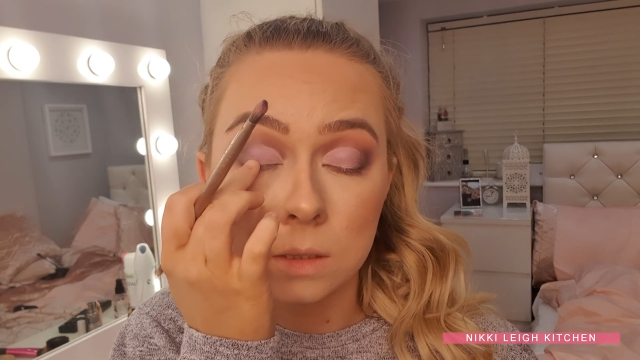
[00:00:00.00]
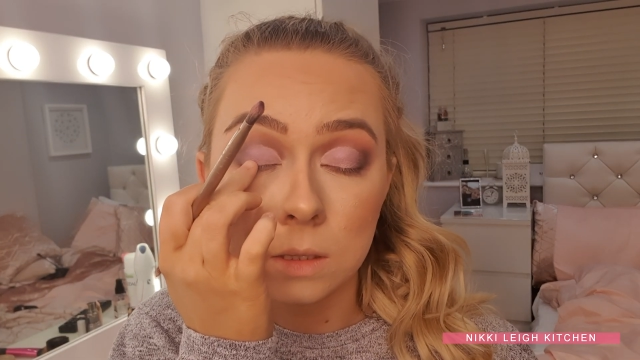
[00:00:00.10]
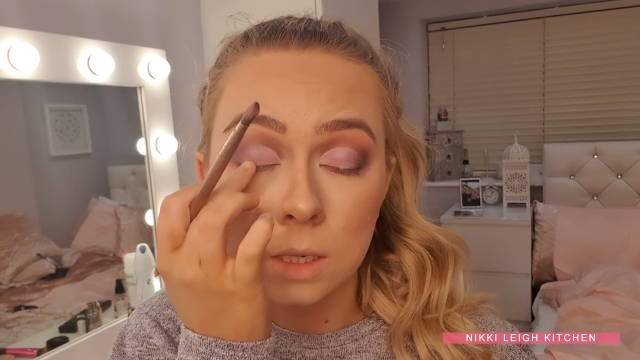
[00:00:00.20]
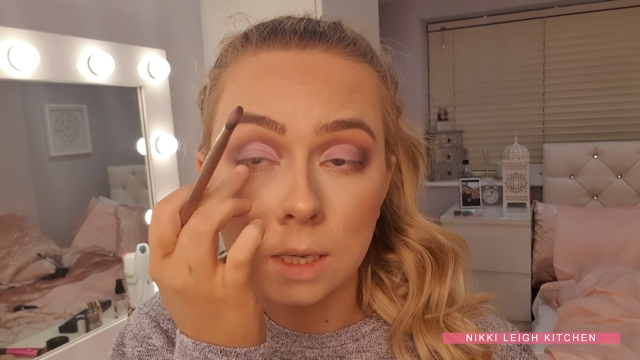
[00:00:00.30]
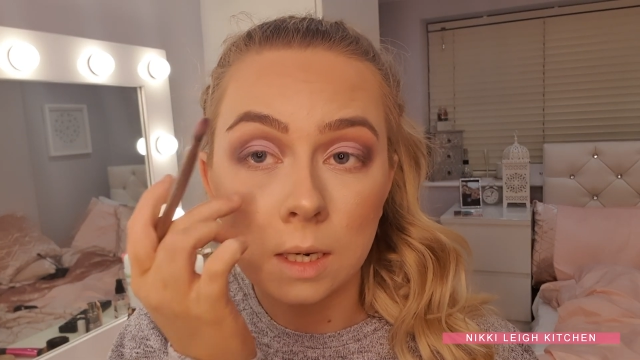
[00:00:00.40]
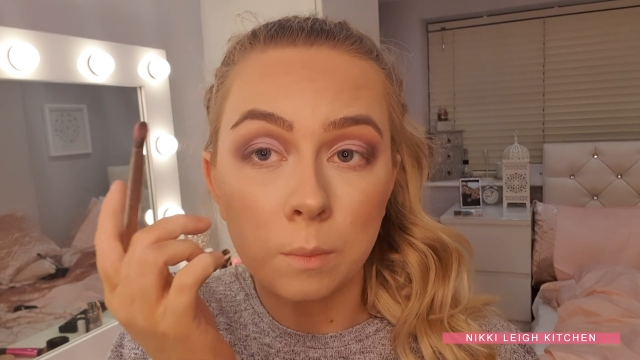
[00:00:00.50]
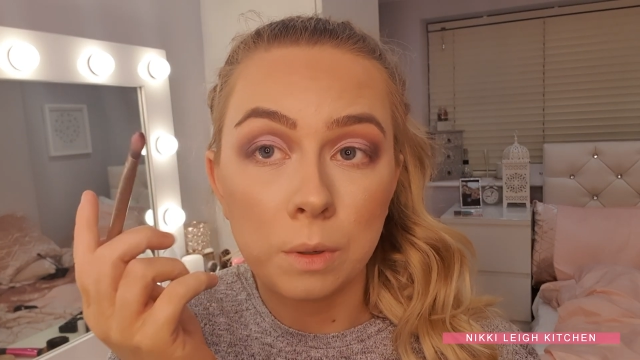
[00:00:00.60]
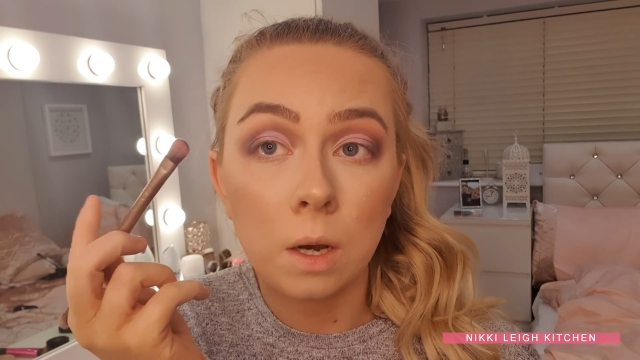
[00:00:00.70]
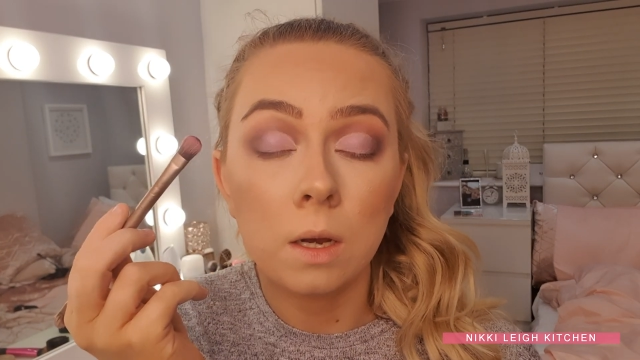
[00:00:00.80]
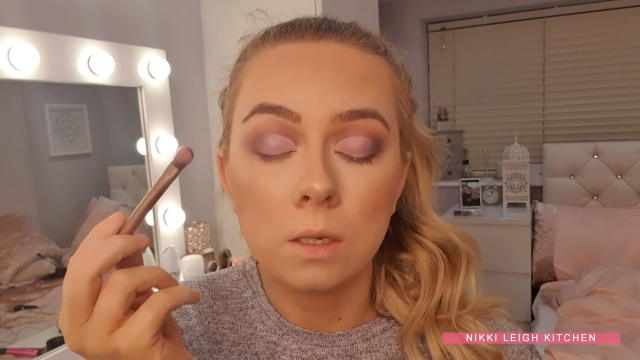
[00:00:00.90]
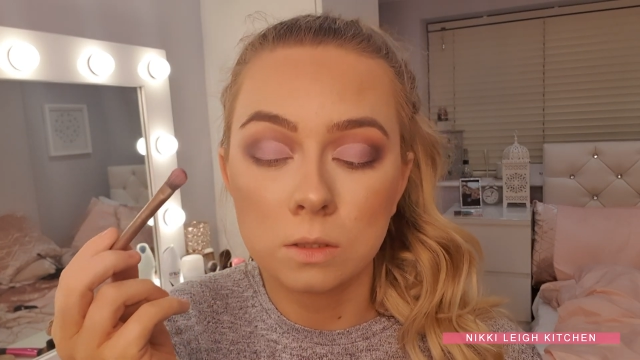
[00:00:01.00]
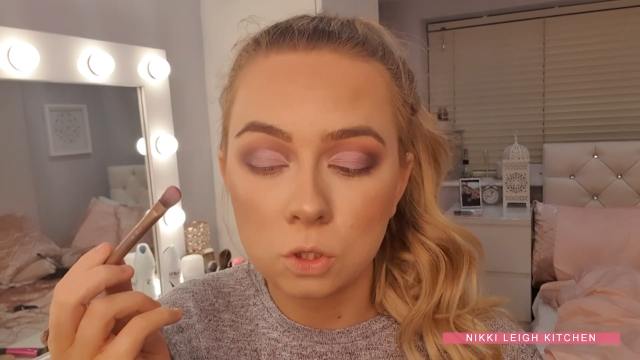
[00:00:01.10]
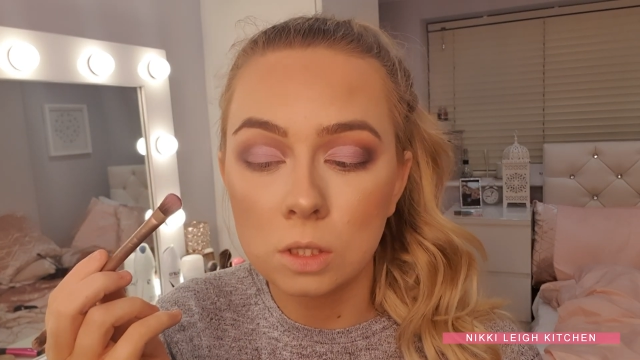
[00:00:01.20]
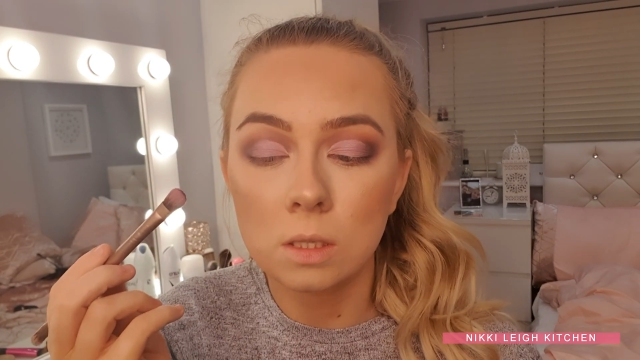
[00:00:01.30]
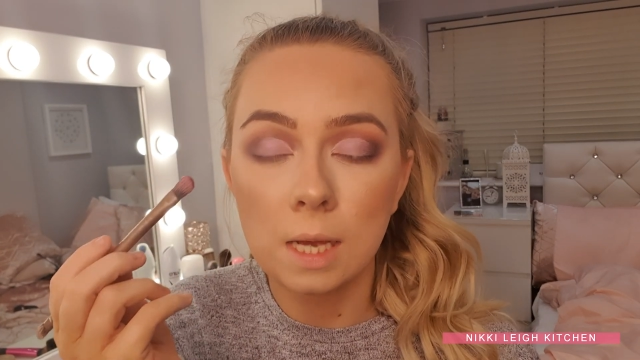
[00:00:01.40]
to the inner part
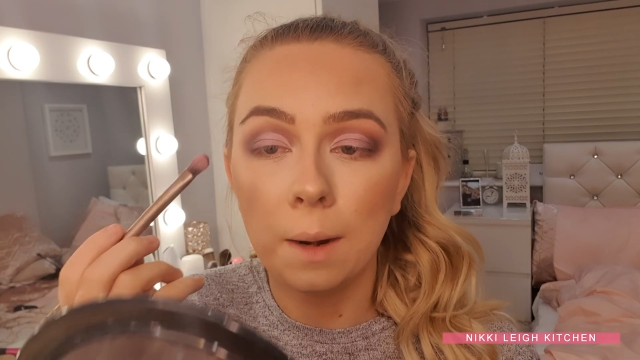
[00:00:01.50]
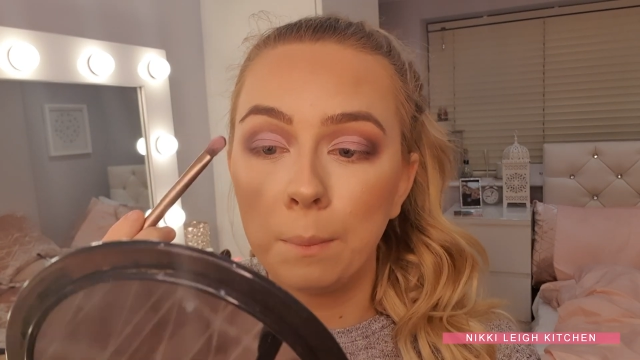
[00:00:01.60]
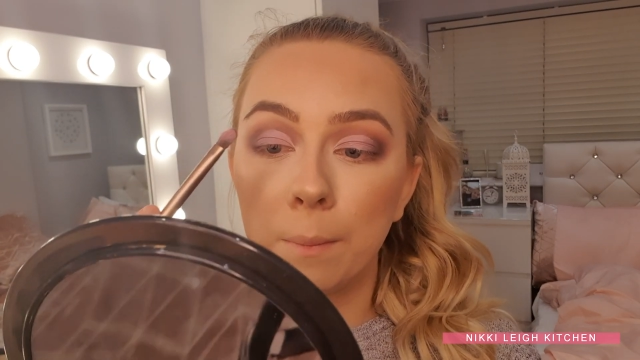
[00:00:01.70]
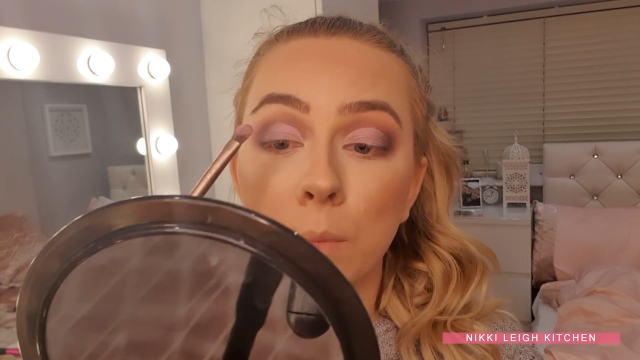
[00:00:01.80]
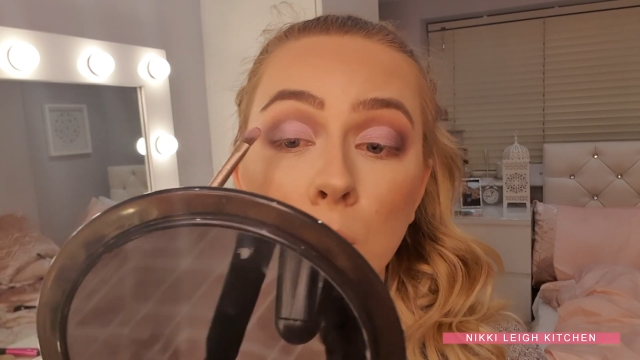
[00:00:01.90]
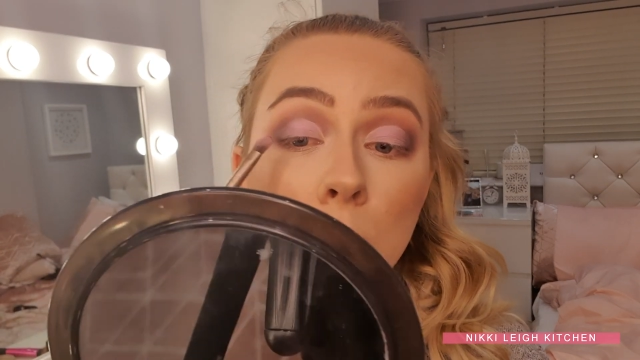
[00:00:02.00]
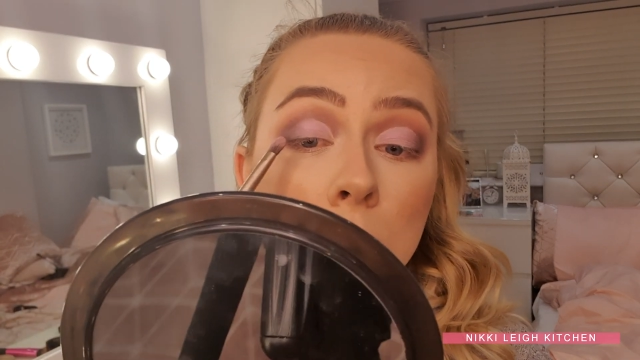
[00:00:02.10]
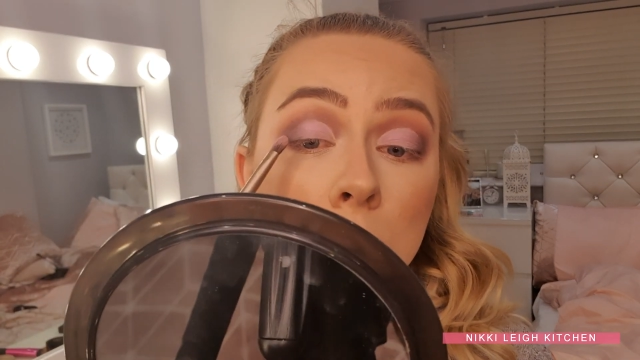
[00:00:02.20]
just a tad bit more.